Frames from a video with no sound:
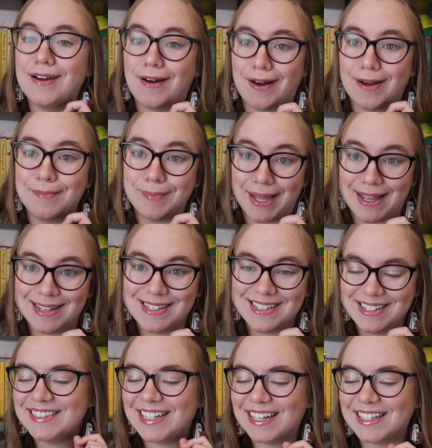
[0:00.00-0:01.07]
hot
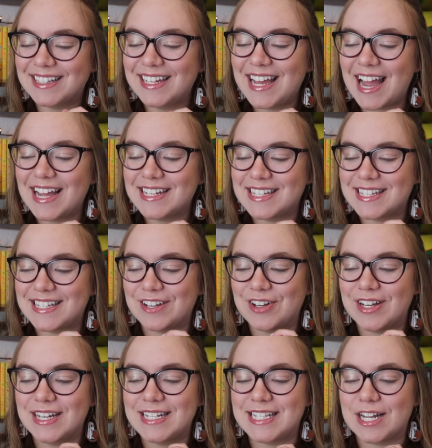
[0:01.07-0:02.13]
mess. Luckily, Aunt
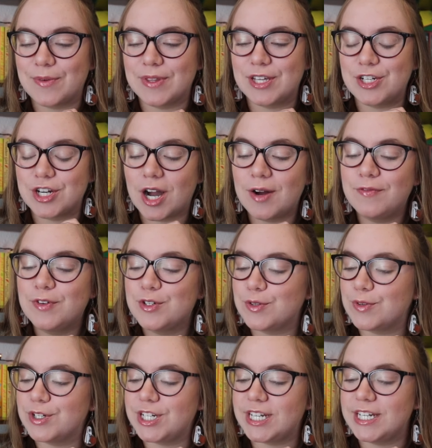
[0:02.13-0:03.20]
Cecilia is there with a job for
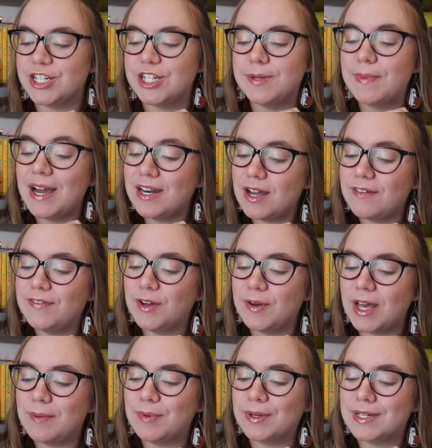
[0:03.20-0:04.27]
Georgie. She might not feel
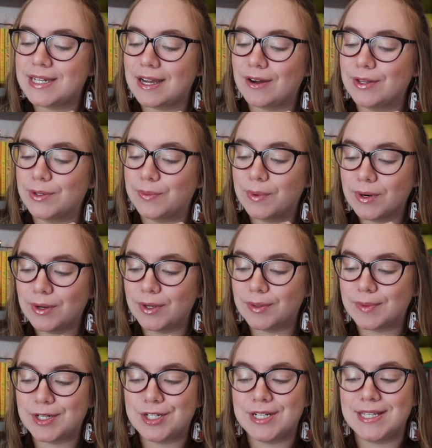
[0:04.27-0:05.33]
able to take on the world,
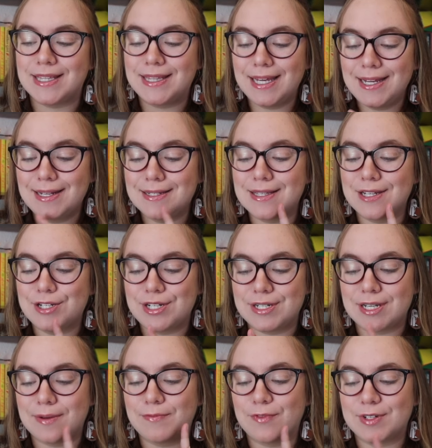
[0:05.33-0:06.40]
but she thinks that she's
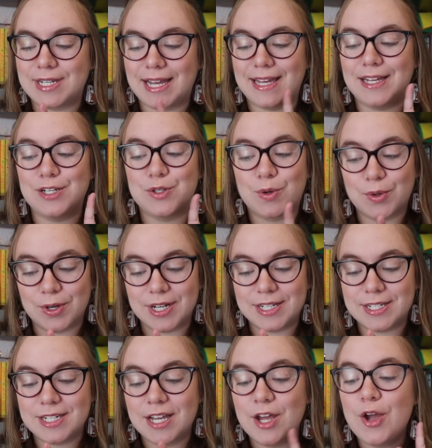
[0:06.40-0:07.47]
up for taking
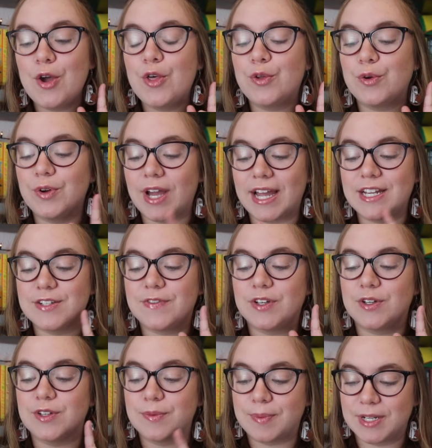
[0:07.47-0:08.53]
tourists through
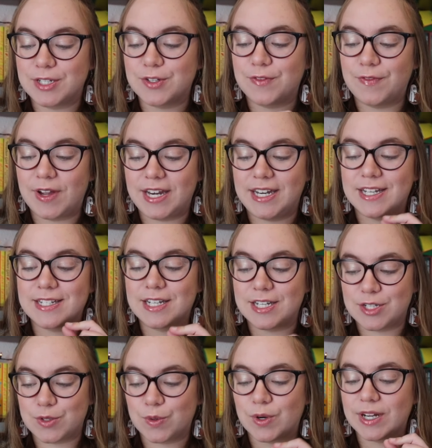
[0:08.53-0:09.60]
Gainesville, Pennsylvania's
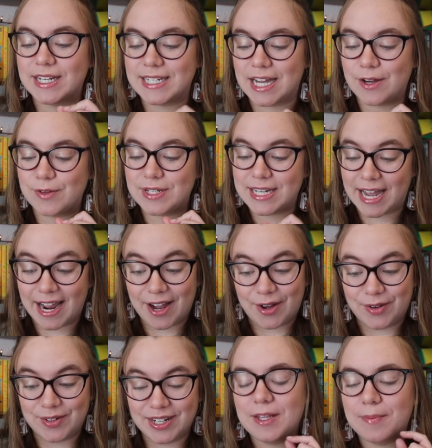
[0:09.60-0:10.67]
historic
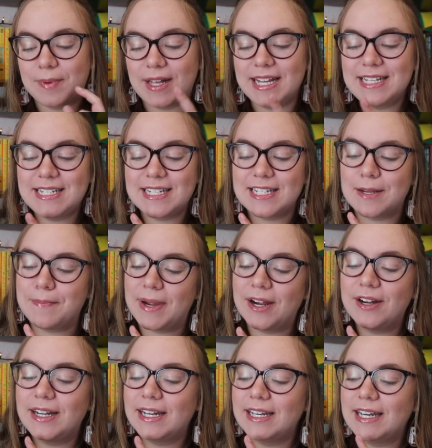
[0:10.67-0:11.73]
downtown. The place is
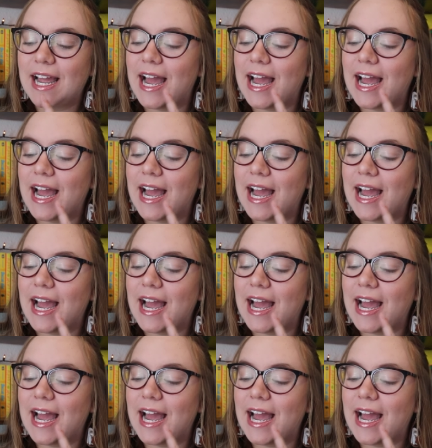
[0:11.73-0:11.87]
American